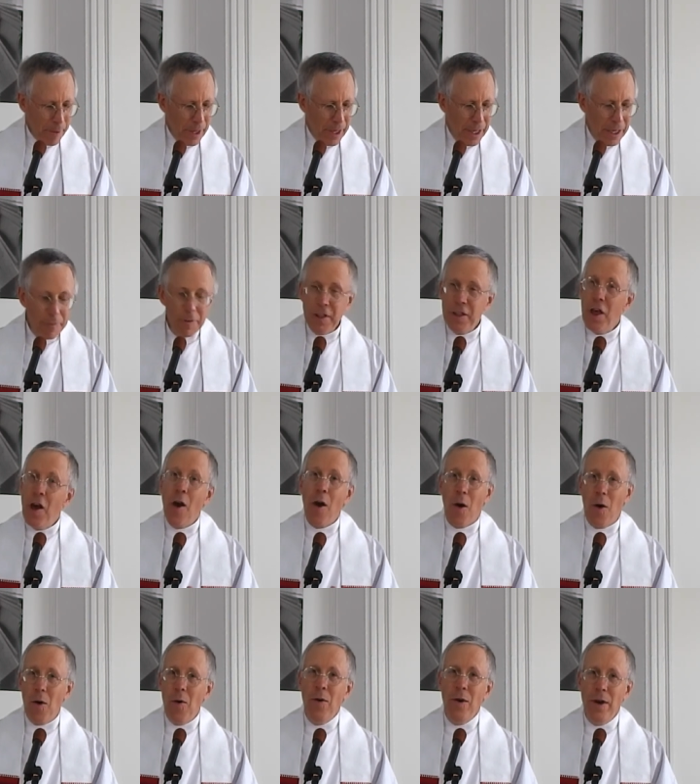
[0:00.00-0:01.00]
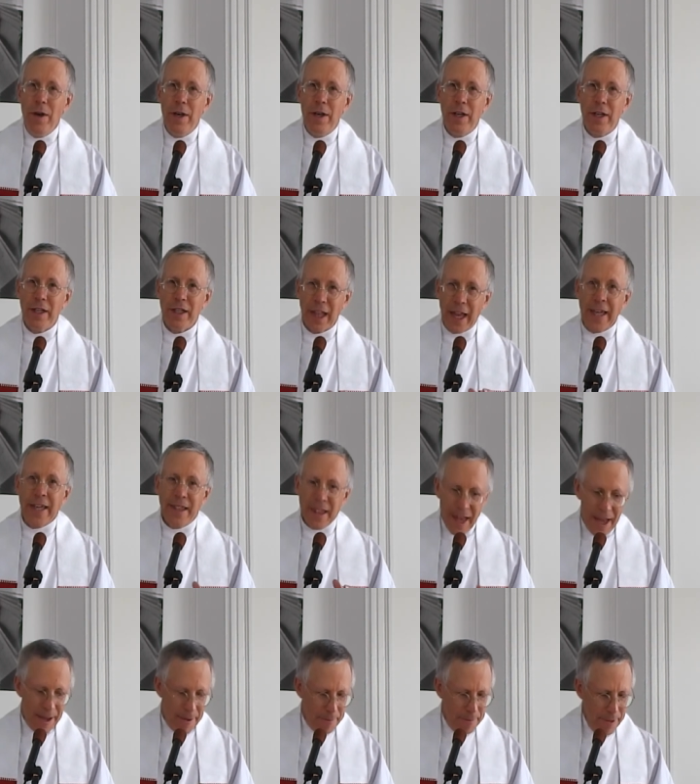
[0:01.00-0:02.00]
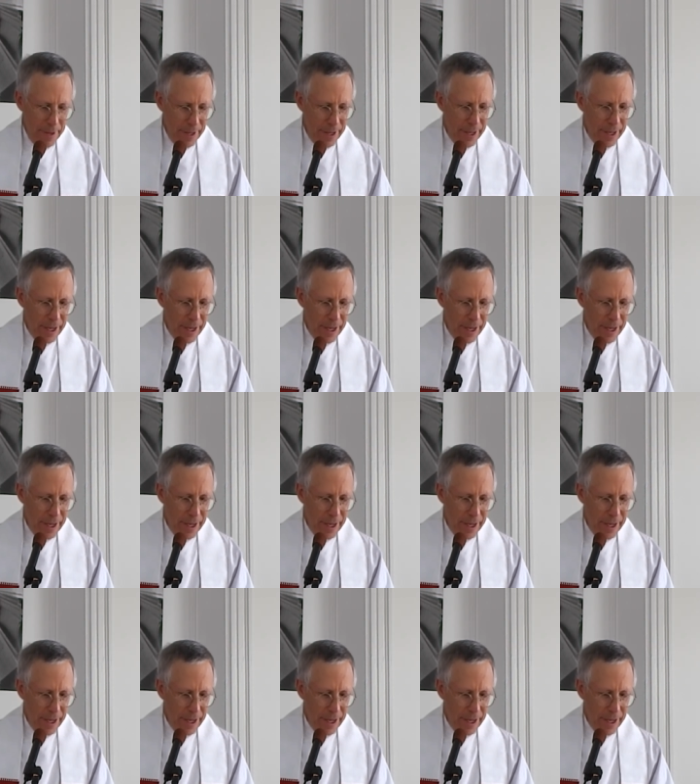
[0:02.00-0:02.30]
Even though, like them,